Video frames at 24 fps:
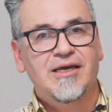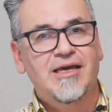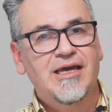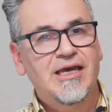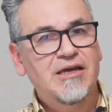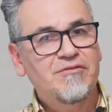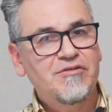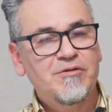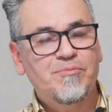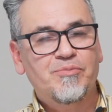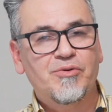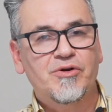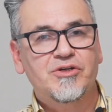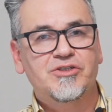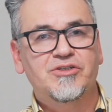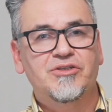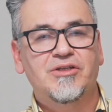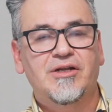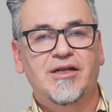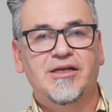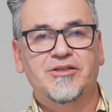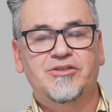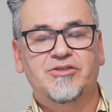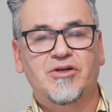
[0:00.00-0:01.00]
Every person
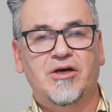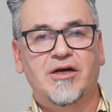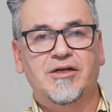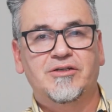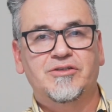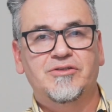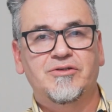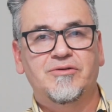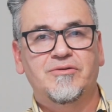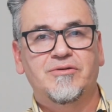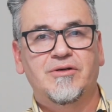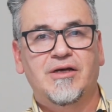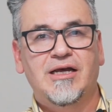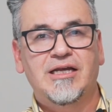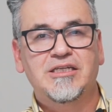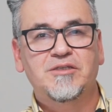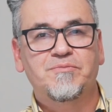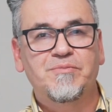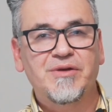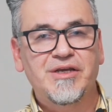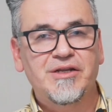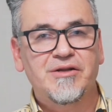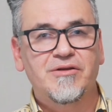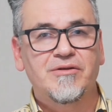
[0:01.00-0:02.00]
that I talk to has
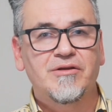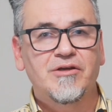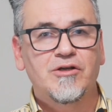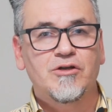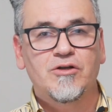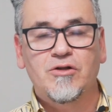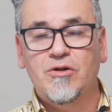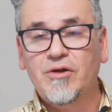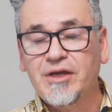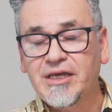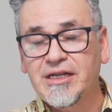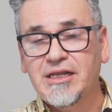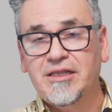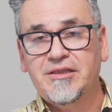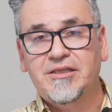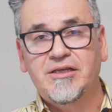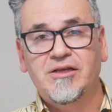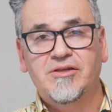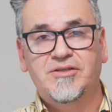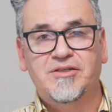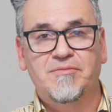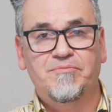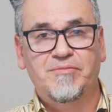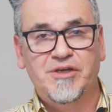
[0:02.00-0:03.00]
been looking at
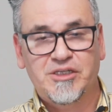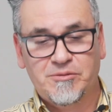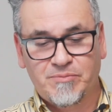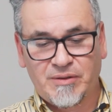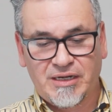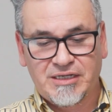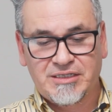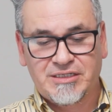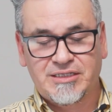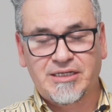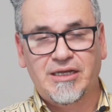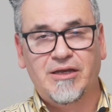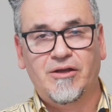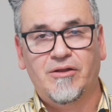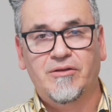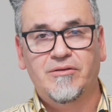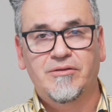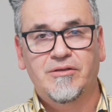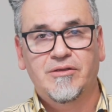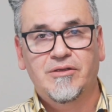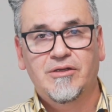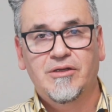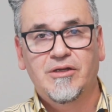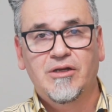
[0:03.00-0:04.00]
deals at Biz Buy
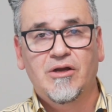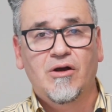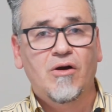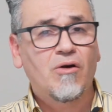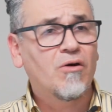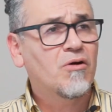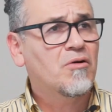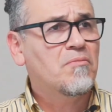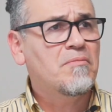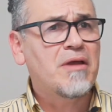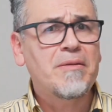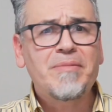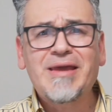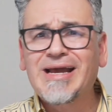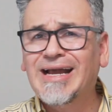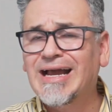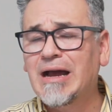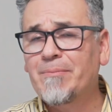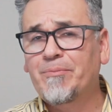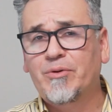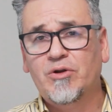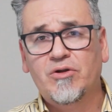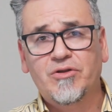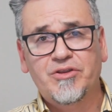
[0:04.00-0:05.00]
Sell or maybe a
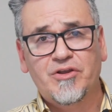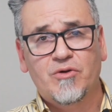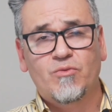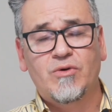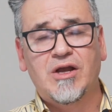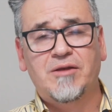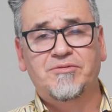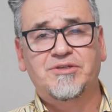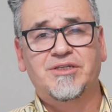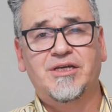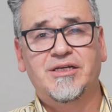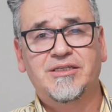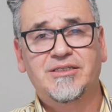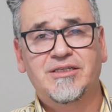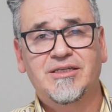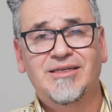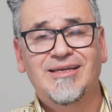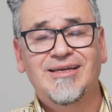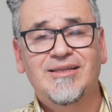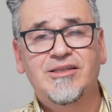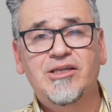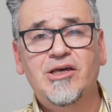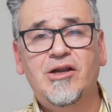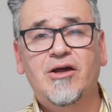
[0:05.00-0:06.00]
couple other websites.
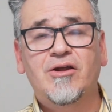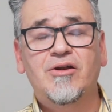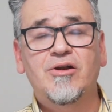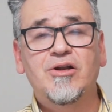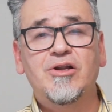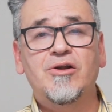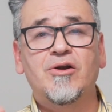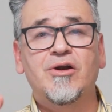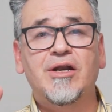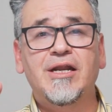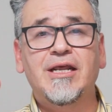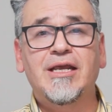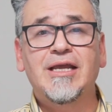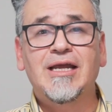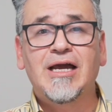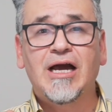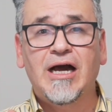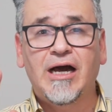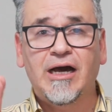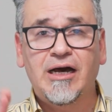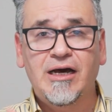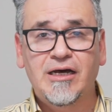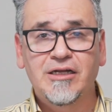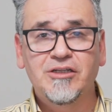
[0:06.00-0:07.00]
There are literally
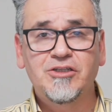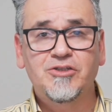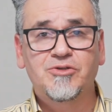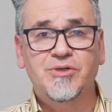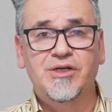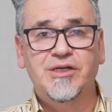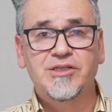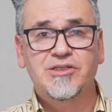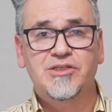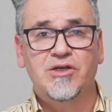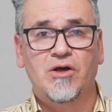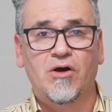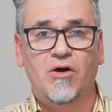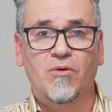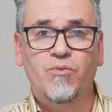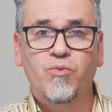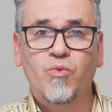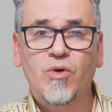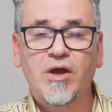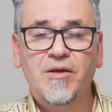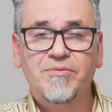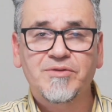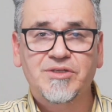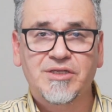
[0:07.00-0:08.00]
hundreds of
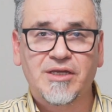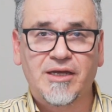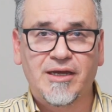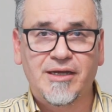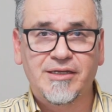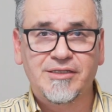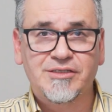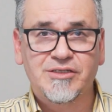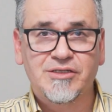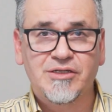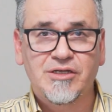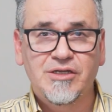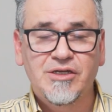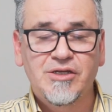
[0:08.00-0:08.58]
websites.